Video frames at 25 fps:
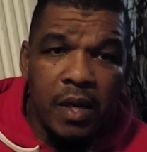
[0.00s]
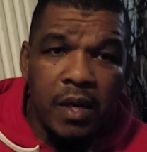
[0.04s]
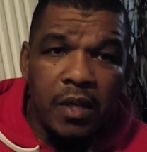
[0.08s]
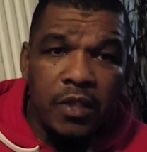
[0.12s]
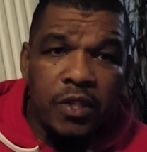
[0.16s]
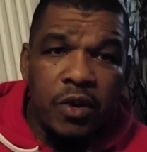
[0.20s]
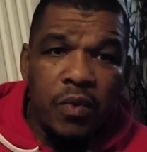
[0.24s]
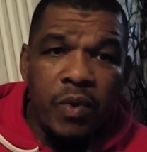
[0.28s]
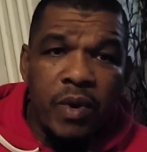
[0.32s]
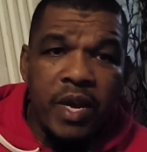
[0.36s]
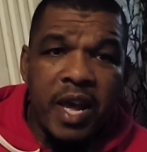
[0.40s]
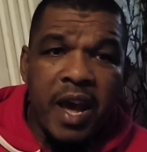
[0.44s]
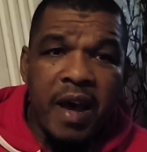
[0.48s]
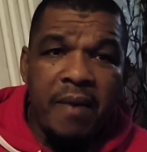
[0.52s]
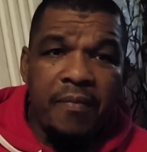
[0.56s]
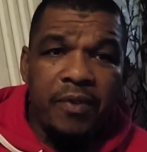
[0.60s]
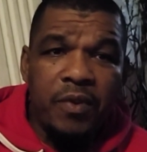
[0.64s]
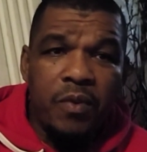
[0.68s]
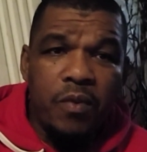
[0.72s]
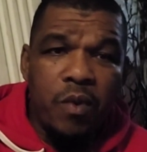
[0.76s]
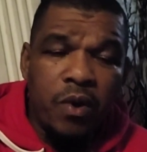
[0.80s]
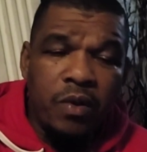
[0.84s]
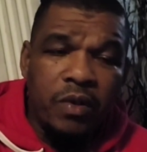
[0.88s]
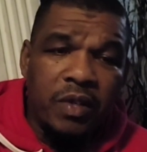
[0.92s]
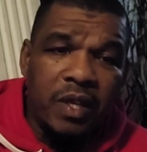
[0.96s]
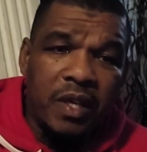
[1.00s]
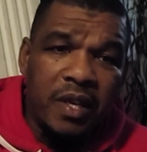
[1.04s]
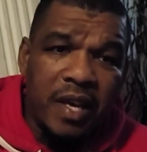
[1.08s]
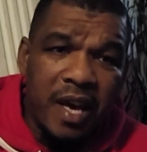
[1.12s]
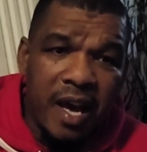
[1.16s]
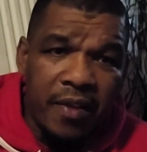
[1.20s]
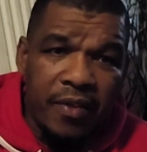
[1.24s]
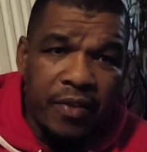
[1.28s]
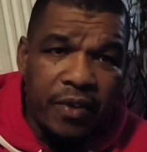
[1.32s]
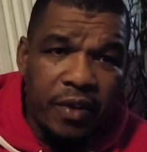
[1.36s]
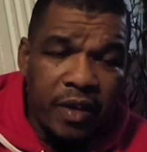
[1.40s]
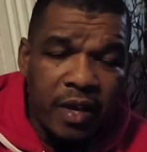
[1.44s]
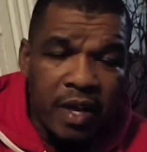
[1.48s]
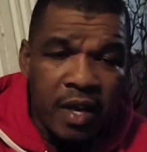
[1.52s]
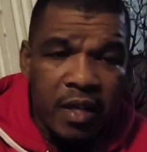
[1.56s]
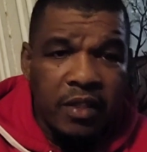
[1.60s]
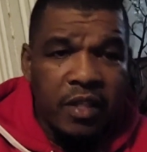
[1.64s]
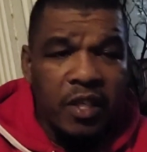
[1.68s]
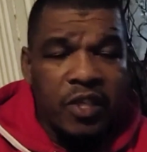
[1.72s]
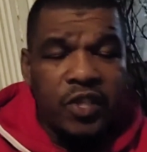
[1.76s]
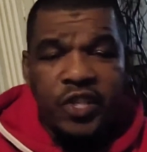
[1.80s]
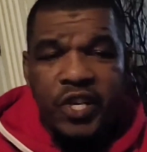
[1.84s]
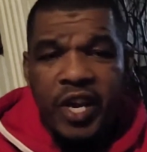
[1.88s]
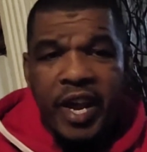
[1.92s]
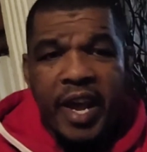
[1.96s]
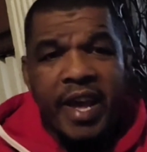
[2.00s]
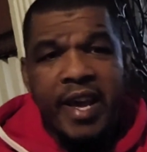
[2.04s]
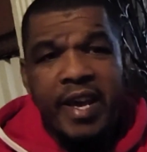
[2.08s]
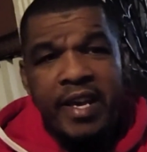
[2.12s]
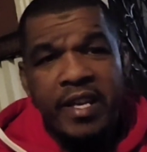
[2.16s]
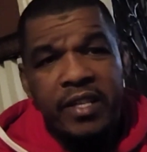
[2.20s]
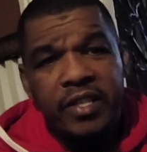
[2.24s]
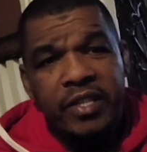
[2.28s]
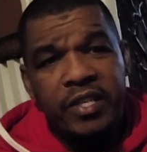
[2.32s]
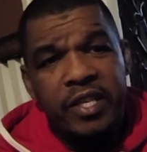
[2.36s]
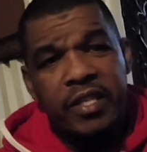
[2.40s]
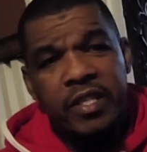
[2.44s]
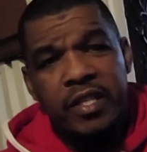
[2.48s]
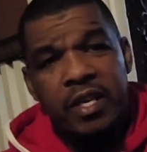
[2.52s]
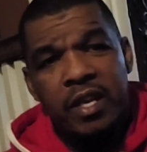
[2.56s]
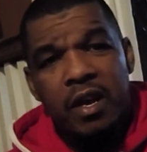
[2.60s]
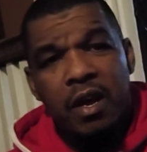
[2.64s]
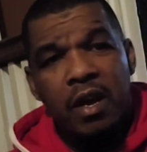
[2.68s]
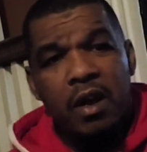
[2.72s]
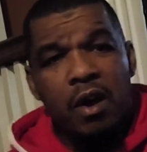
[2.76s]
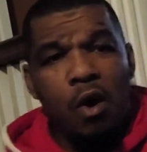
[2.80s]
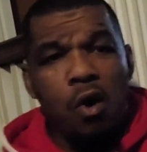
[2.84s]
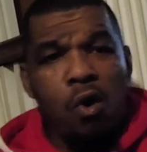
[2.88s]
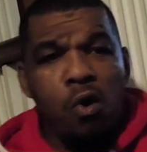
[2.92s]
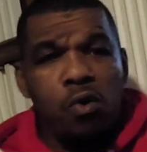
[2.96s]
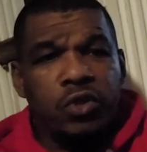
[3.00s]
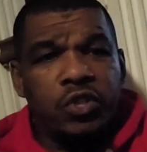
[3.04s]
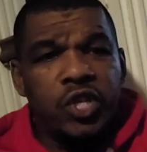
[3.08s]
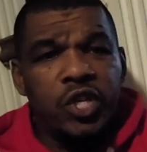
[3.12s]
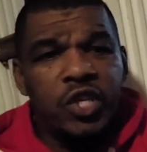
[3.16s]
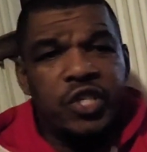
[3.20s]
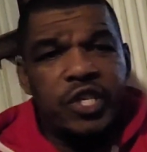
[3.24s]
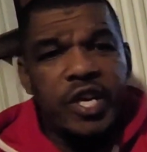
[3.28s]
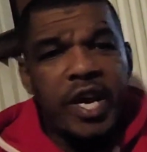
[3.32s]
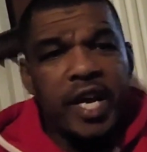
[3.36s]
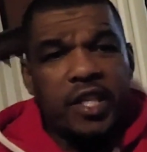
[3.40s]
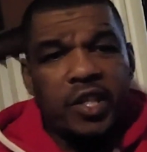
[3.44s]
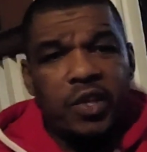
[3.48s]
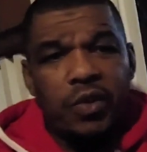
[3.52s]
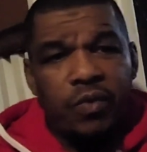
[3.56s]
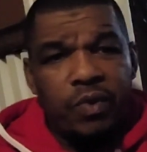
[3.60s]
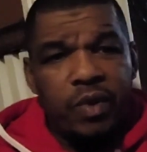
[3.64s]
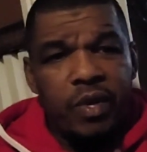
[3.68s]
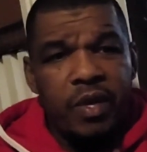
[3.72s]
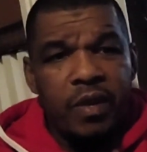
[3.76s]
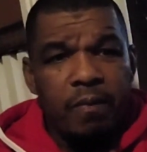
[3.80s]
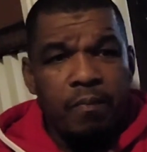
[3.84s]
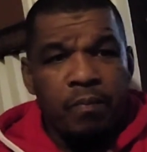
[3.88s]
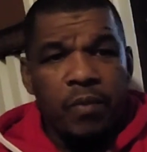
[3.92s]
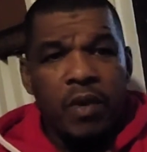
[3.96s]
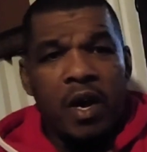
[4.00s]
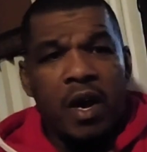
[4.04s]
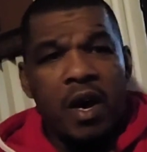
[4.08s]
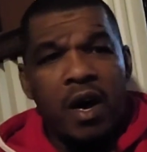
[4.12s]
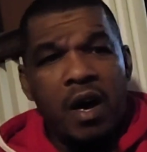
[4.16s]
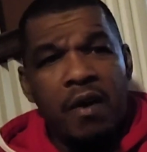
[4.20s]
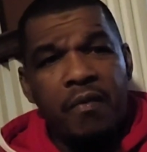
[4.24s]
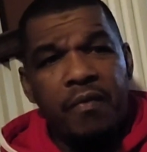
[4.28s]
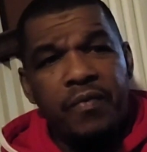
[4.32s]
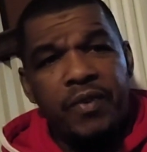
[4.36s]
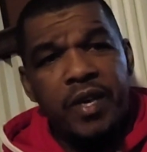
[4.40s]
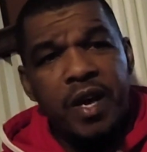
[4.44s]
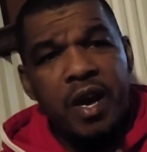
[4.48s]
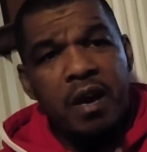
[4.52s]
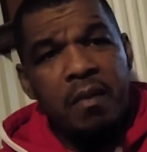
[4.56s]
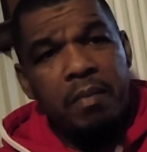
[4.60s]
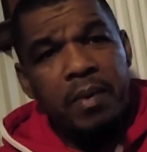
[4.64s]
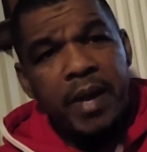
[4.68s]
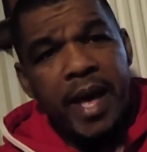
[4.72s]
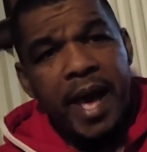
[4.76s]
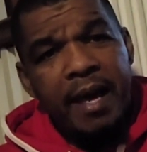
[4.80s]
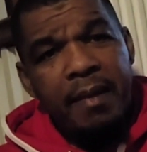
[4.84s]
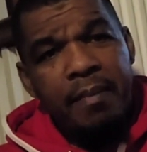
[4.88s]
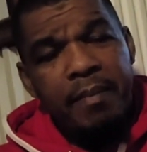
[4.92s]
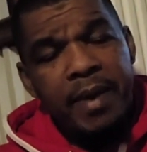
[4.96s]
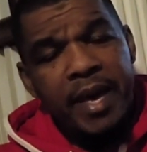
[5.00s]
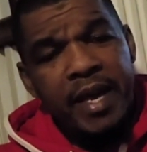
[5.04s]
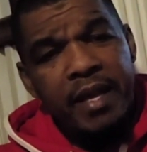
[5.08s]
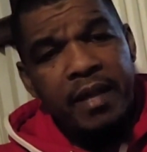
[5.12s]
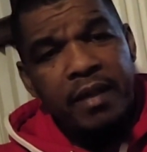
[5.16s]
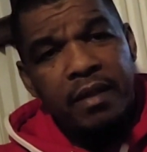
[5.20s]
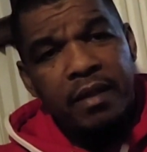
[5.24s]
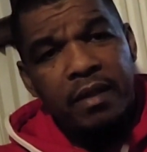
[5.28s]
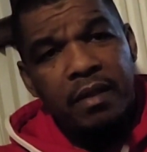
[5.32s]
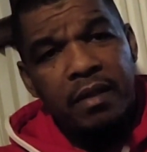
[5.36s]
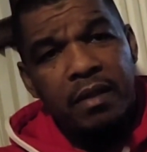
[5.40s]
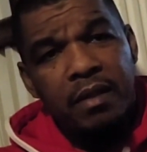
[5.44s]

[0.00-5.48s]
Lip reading: So we have to work together to change this whole trajectory of young black men.